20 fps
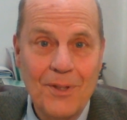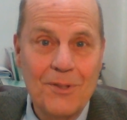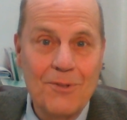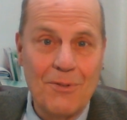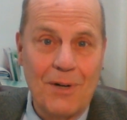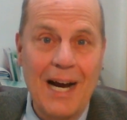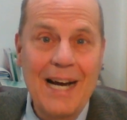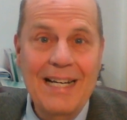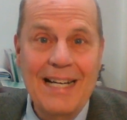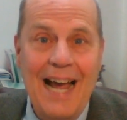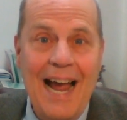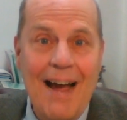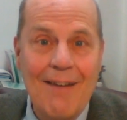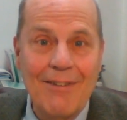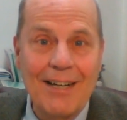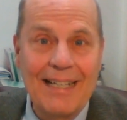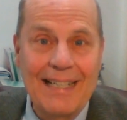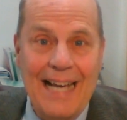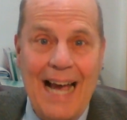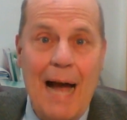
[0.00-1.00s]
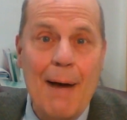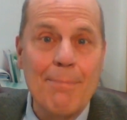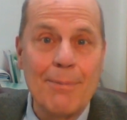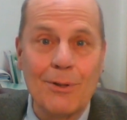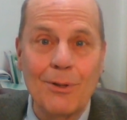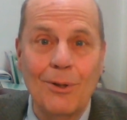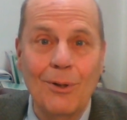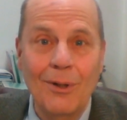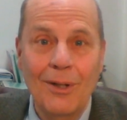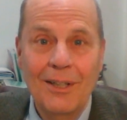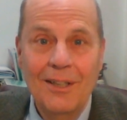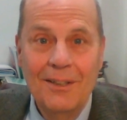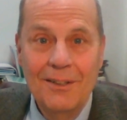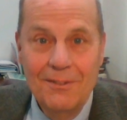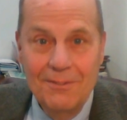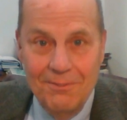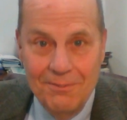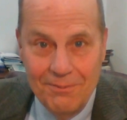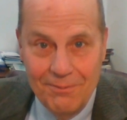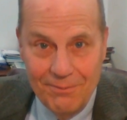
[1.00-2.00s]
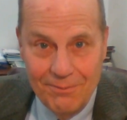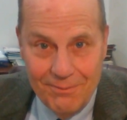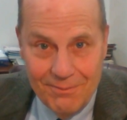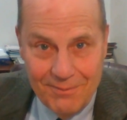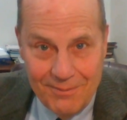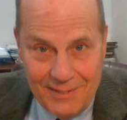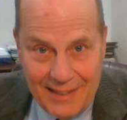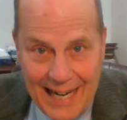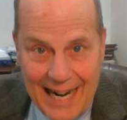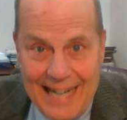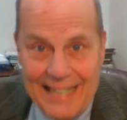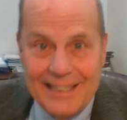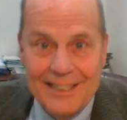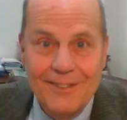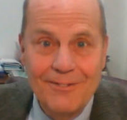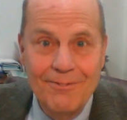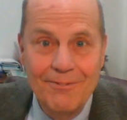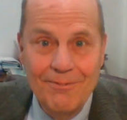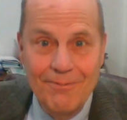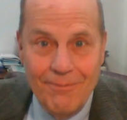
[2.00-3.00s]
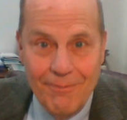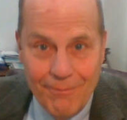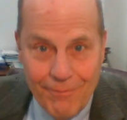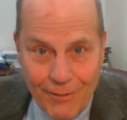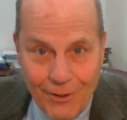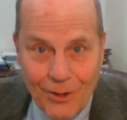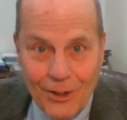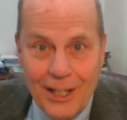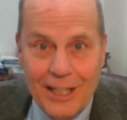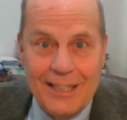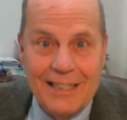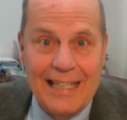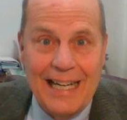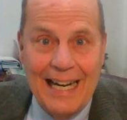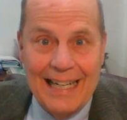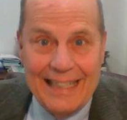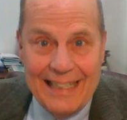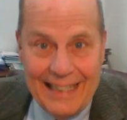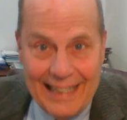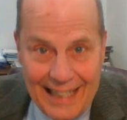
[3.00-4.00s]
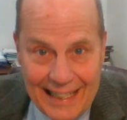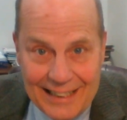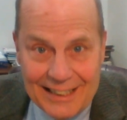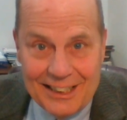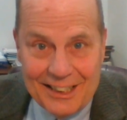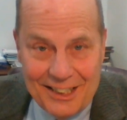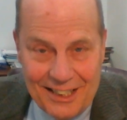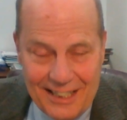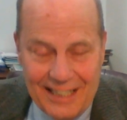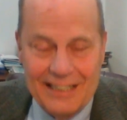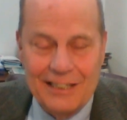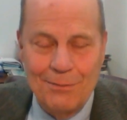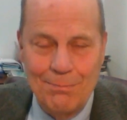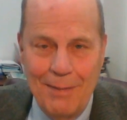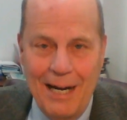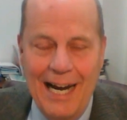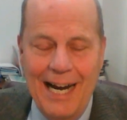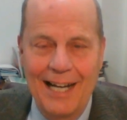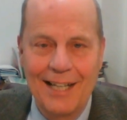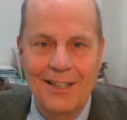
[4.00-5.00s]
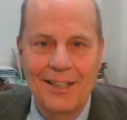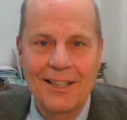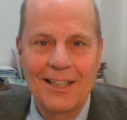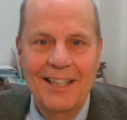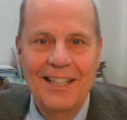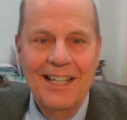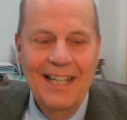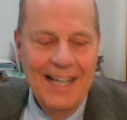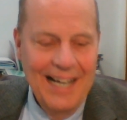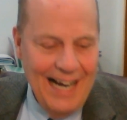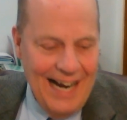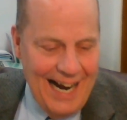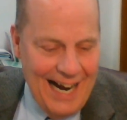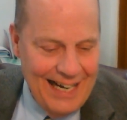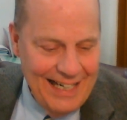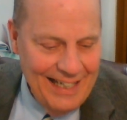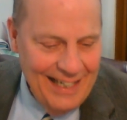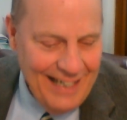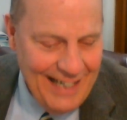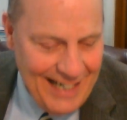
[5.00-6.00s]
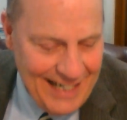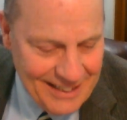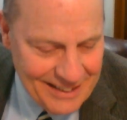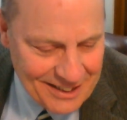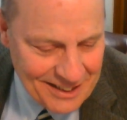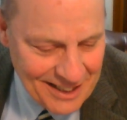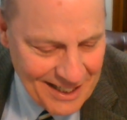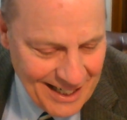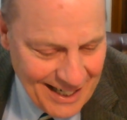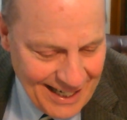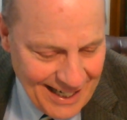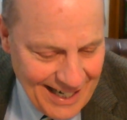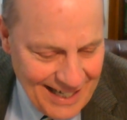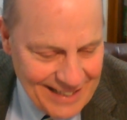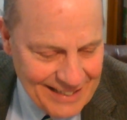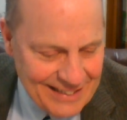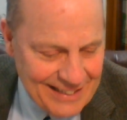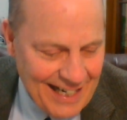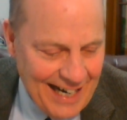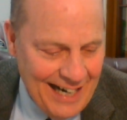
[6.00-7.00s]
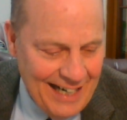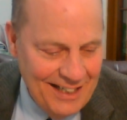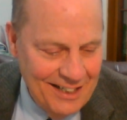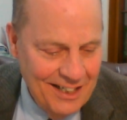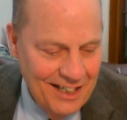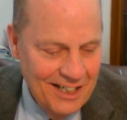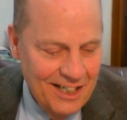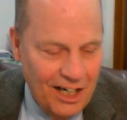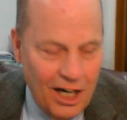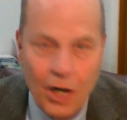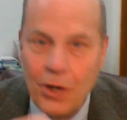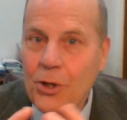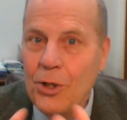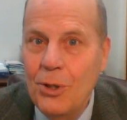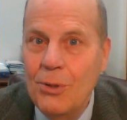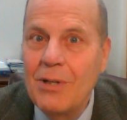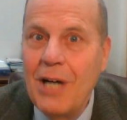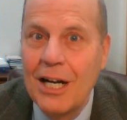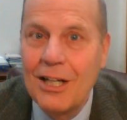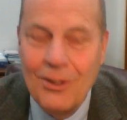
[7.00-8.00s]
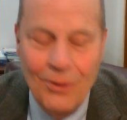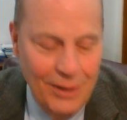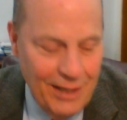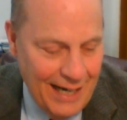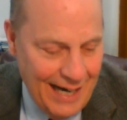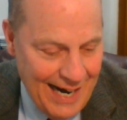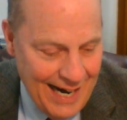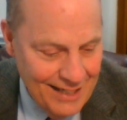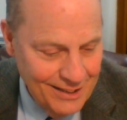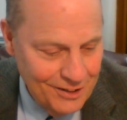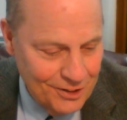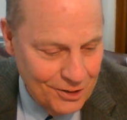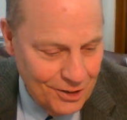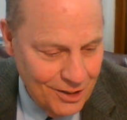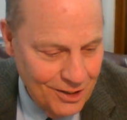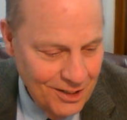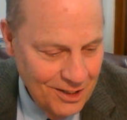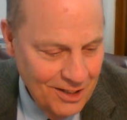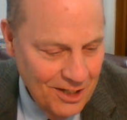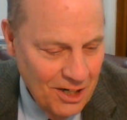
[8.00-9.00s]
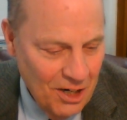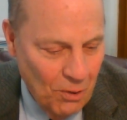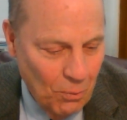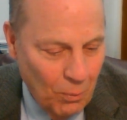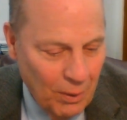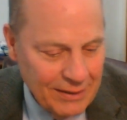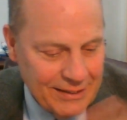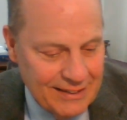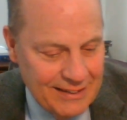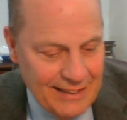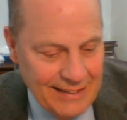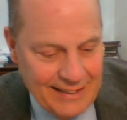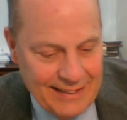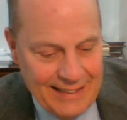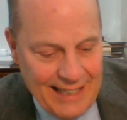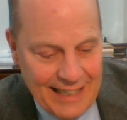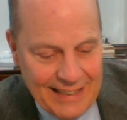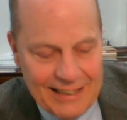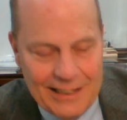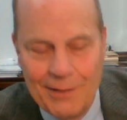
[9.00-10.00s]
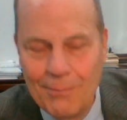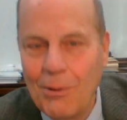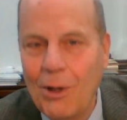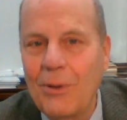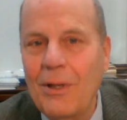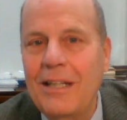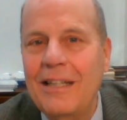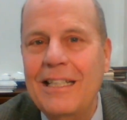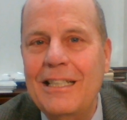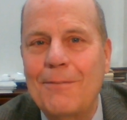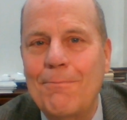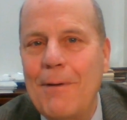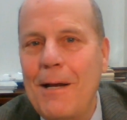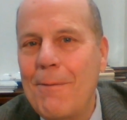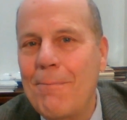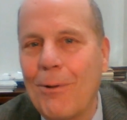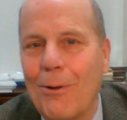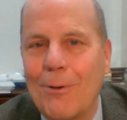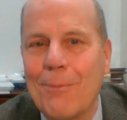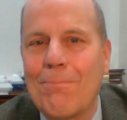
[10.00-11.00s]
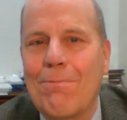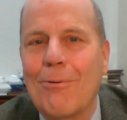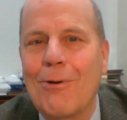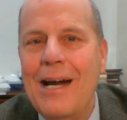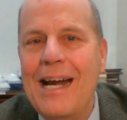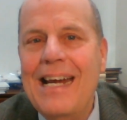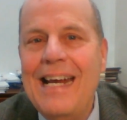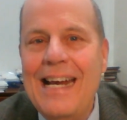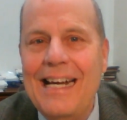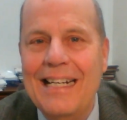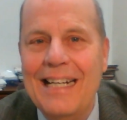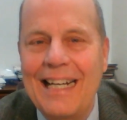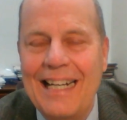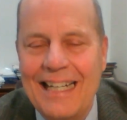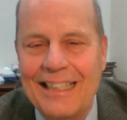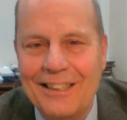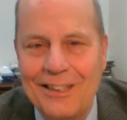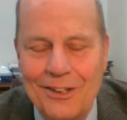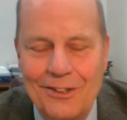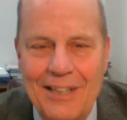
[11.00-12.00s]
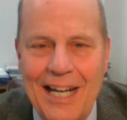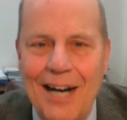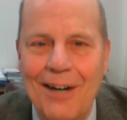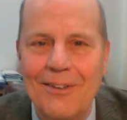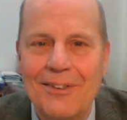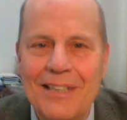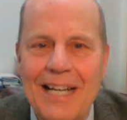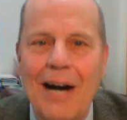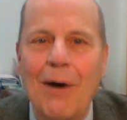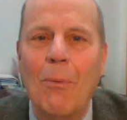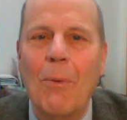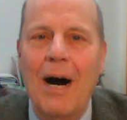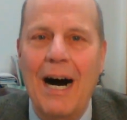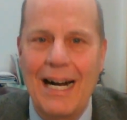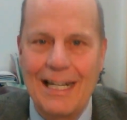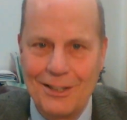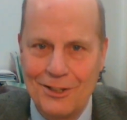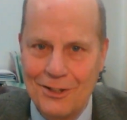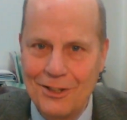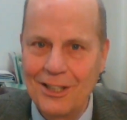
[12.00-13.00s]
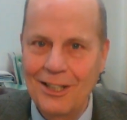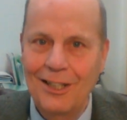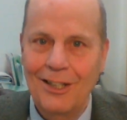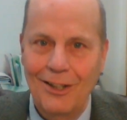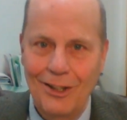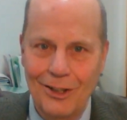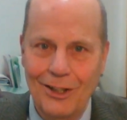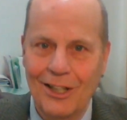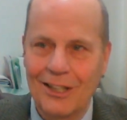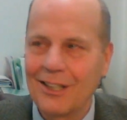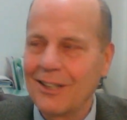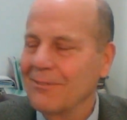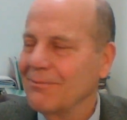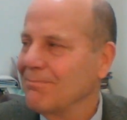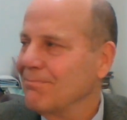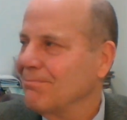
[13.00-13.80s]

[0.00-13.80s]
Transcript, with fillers: trying to have a capital case verdict against this man, and he's he's saying, "Are you not going to answer? What's this testimony these people are bringing against you?" Now, now watch. Look,